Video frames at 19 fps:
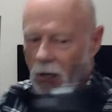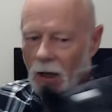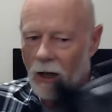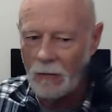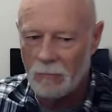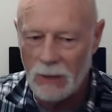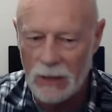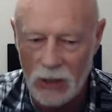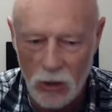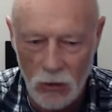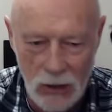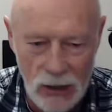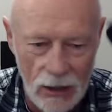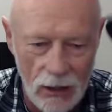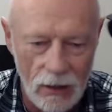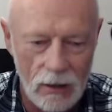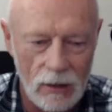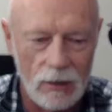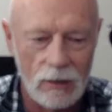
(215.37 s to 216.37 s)
I've been
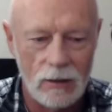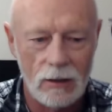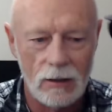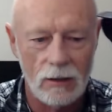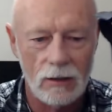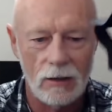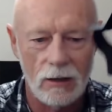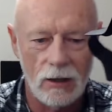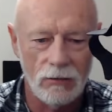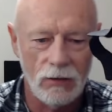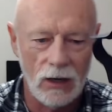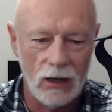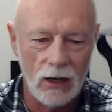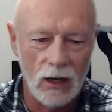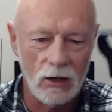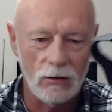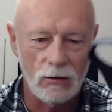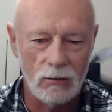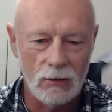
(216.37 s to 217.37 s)
doing the
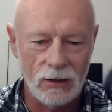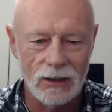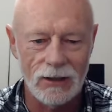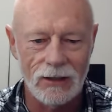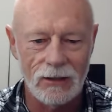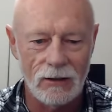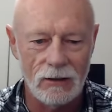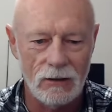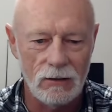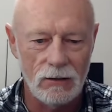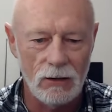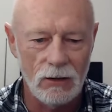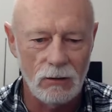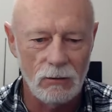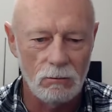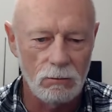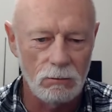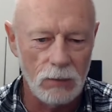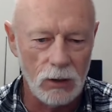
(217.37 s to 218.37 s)
video
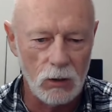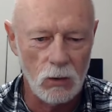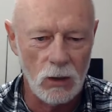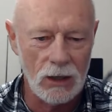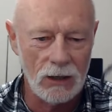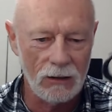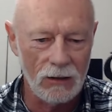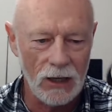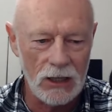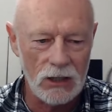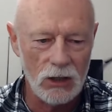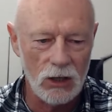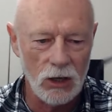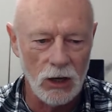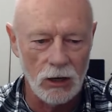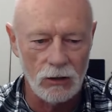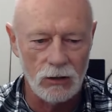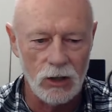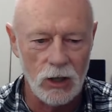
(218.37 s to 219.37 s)
between these,
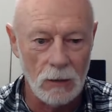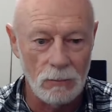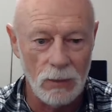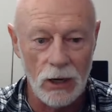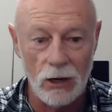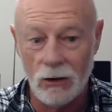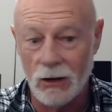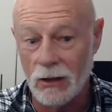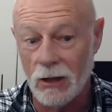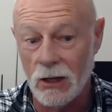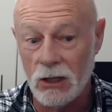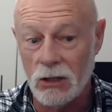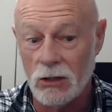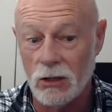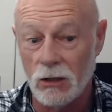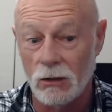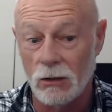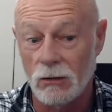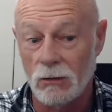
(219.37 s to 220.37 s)
comparing these
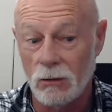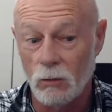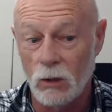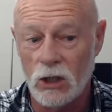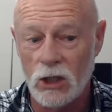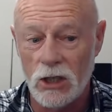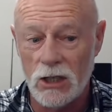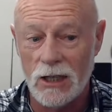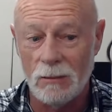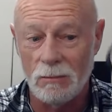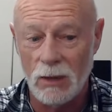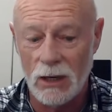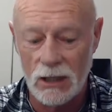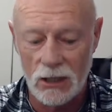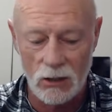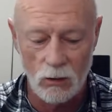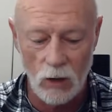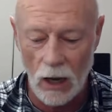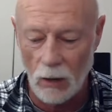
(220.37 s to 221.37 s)
two. Which is the
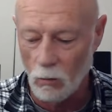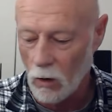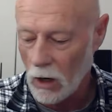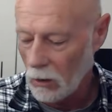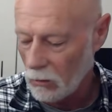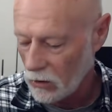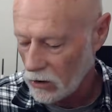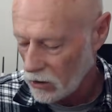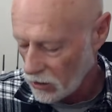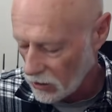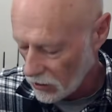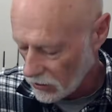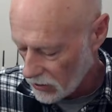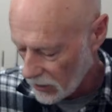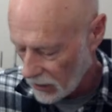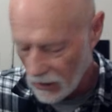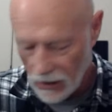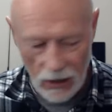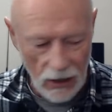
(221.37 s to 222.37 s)
best and why would you use
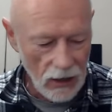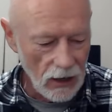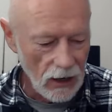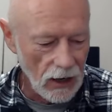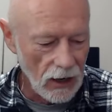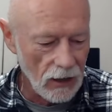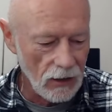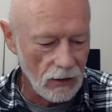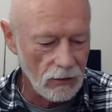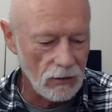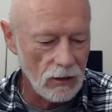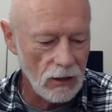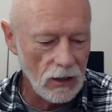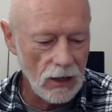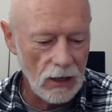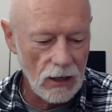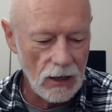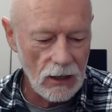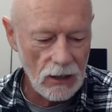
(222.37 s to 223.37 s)
it? And
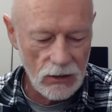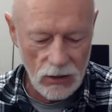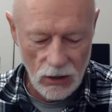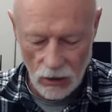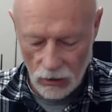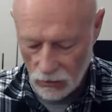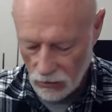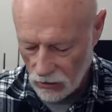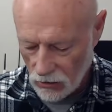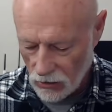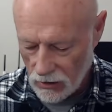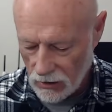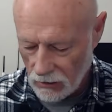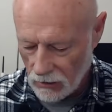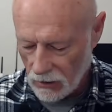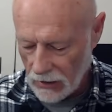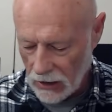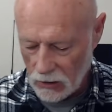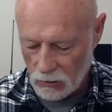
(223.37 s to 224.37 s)
so you
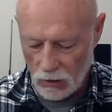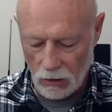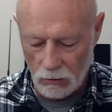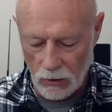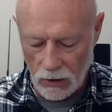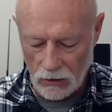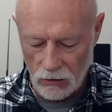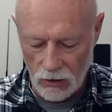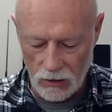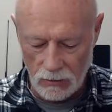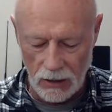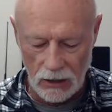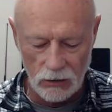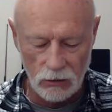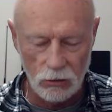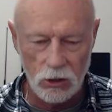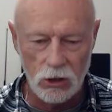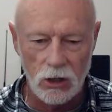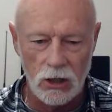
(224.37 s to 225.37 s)
can, that's what I want to do some
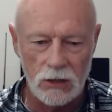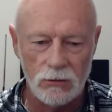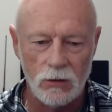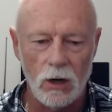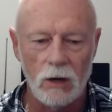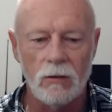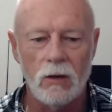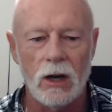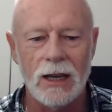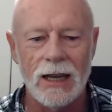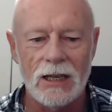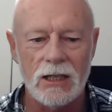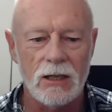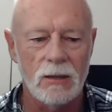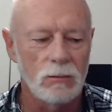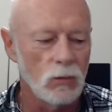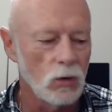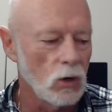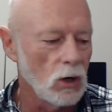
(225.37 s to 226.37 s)
outdoor shots for. I've got to get
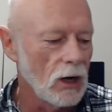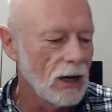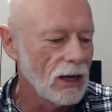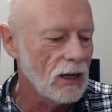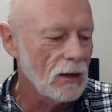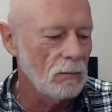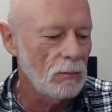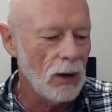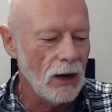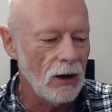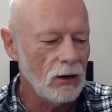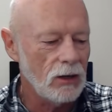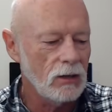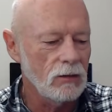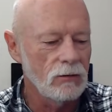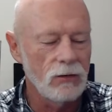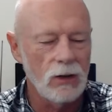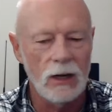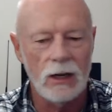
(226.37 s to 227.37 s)
some more
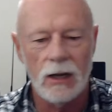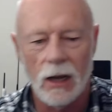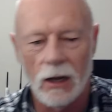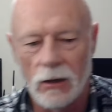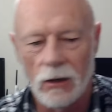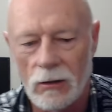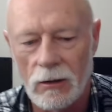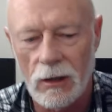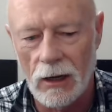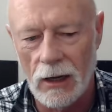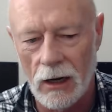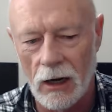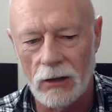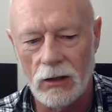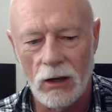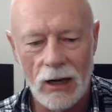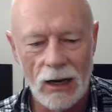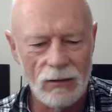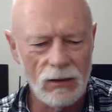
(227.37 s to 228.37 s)
comparative video and I
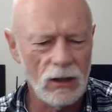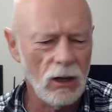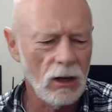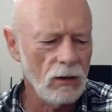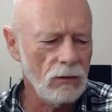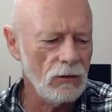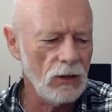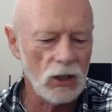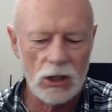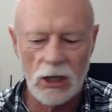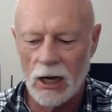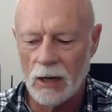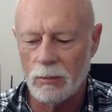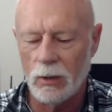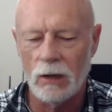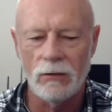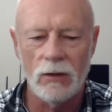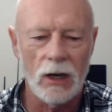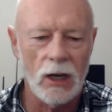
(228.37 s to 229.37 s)
don't have a lot of the
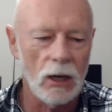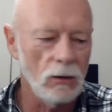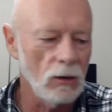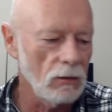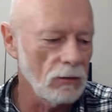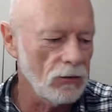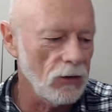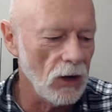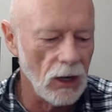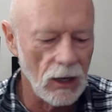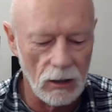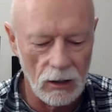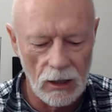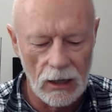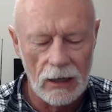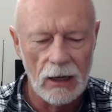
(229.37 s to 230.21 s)
SharkBite video on file.